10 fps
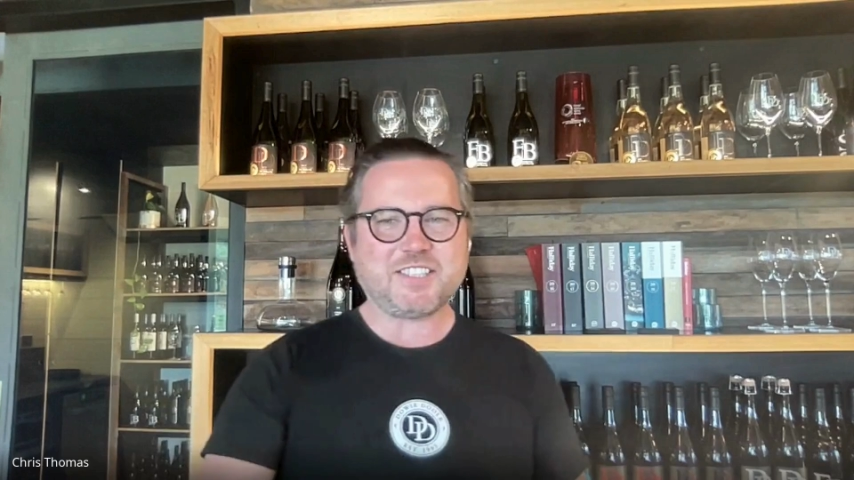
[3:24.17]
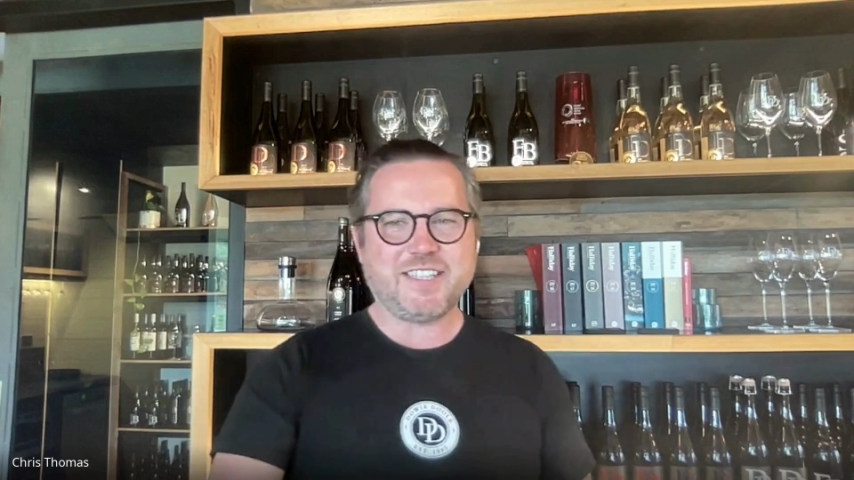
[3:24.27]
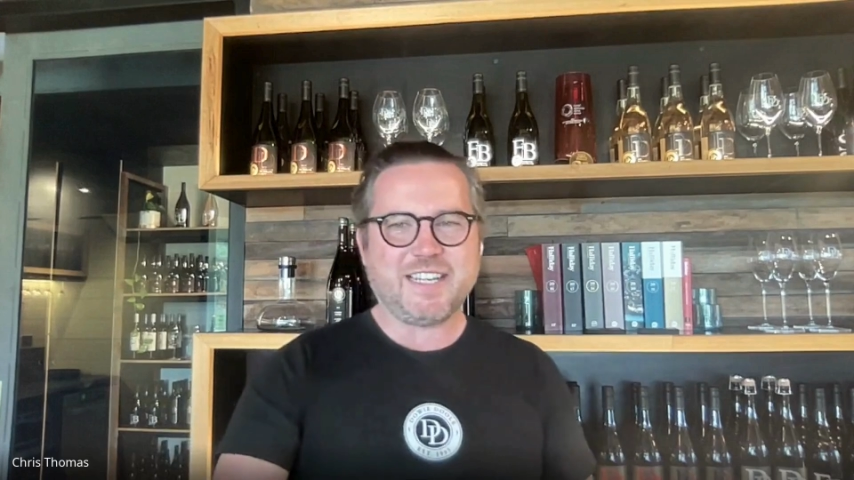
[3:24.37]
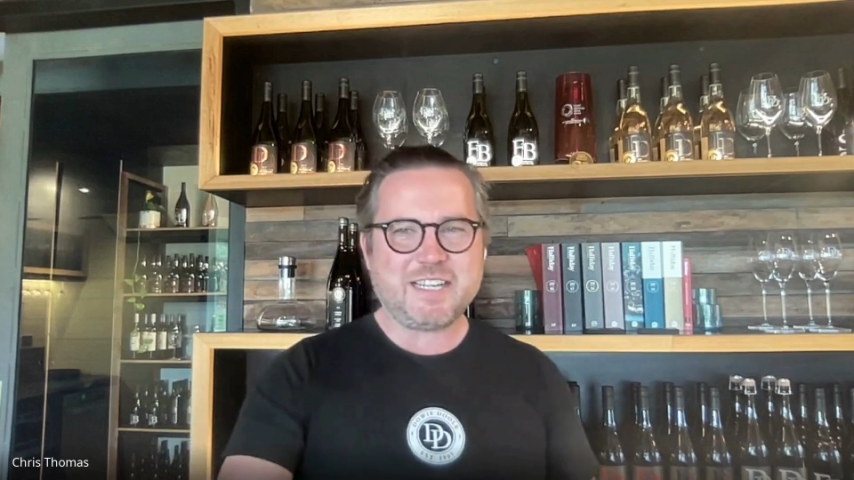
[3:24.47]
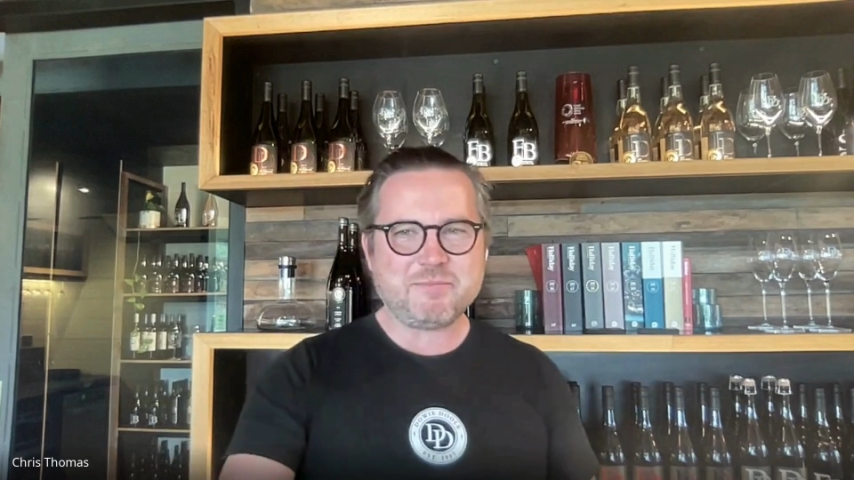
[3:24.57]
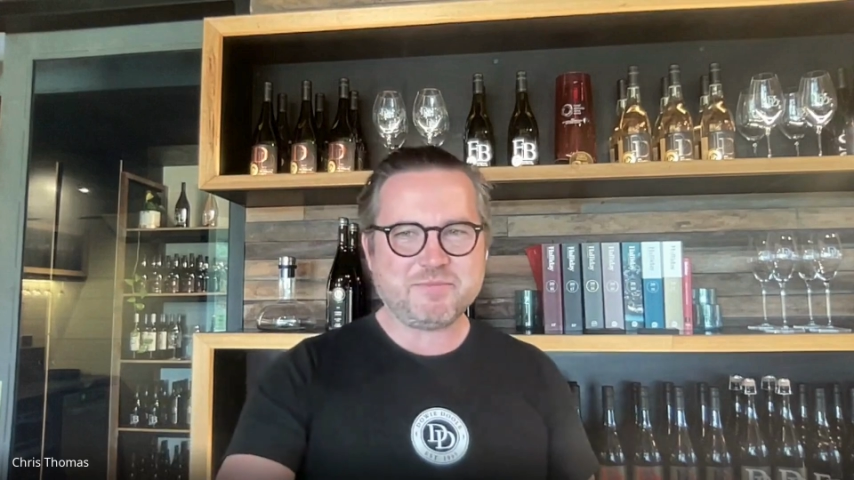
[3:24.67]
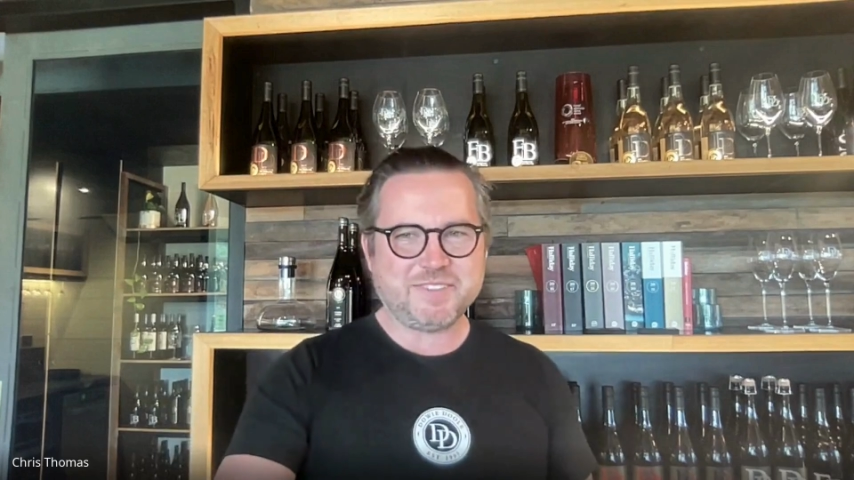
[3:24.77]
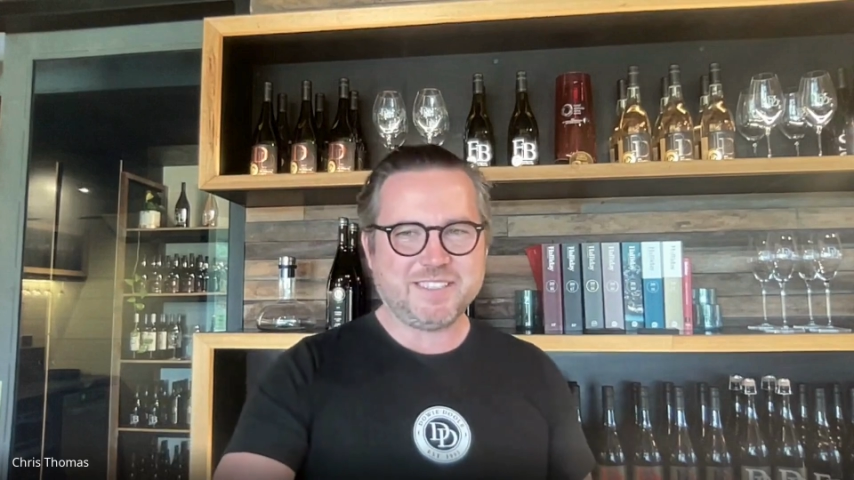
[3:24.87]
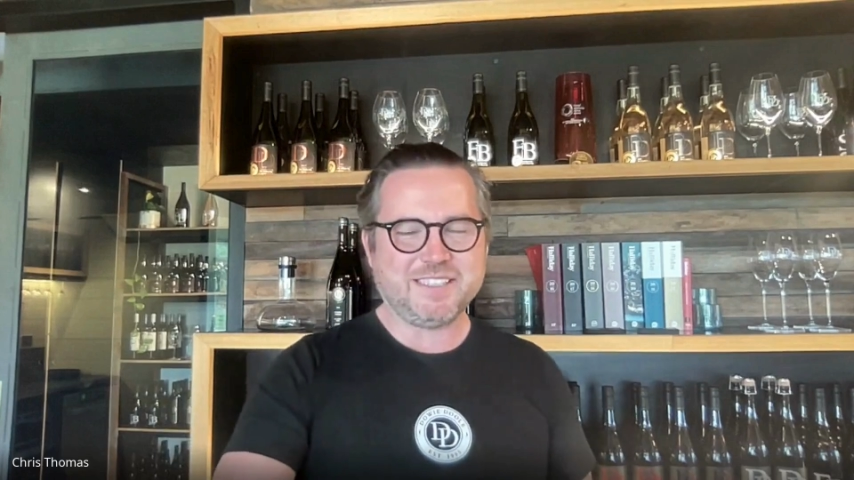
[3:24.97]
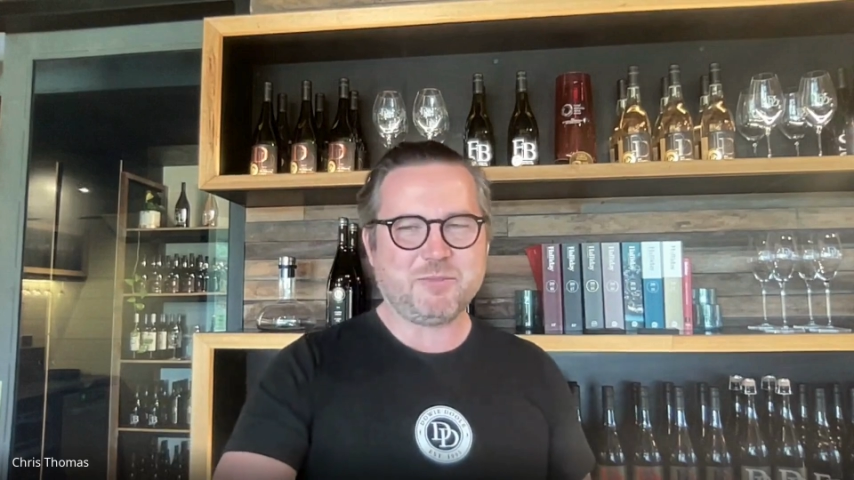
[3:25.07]
so
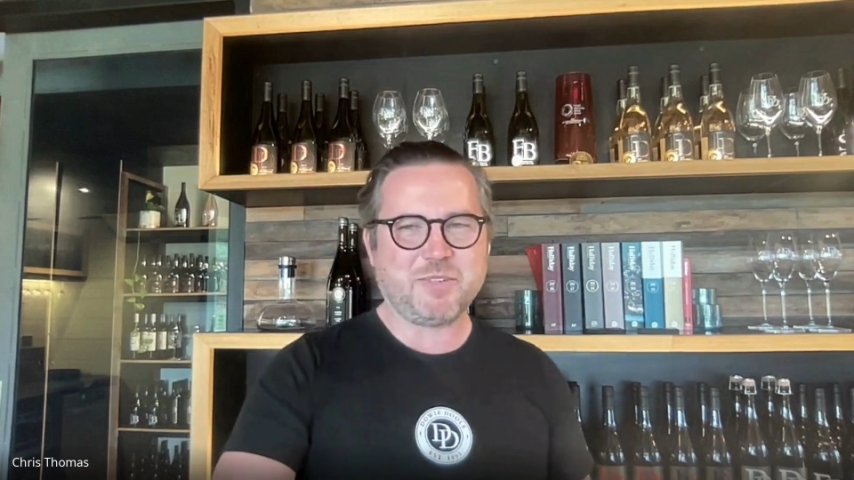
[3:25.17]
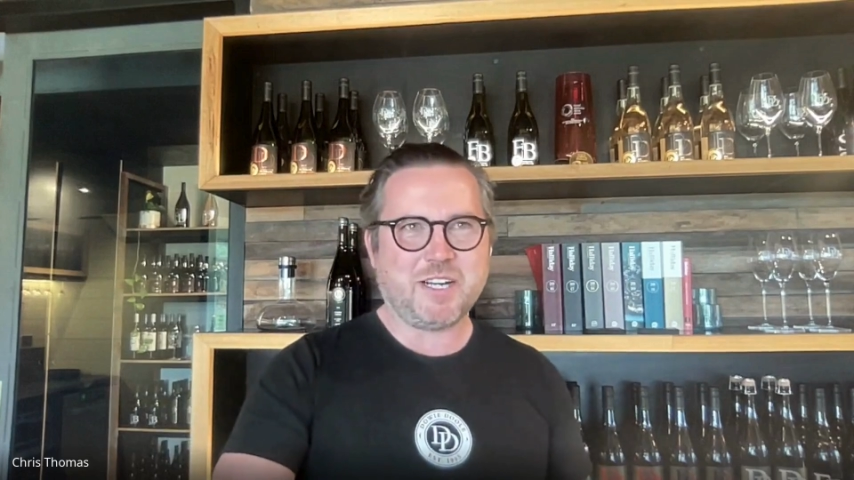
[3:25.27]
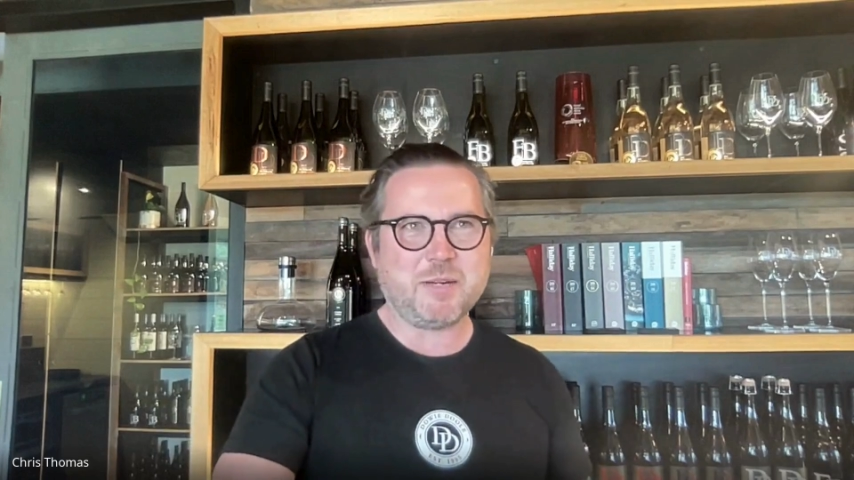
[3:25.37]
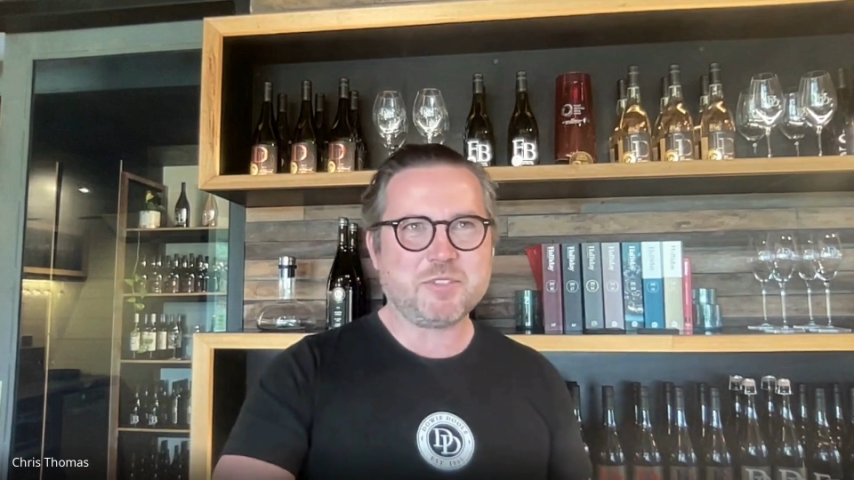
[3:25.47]
when I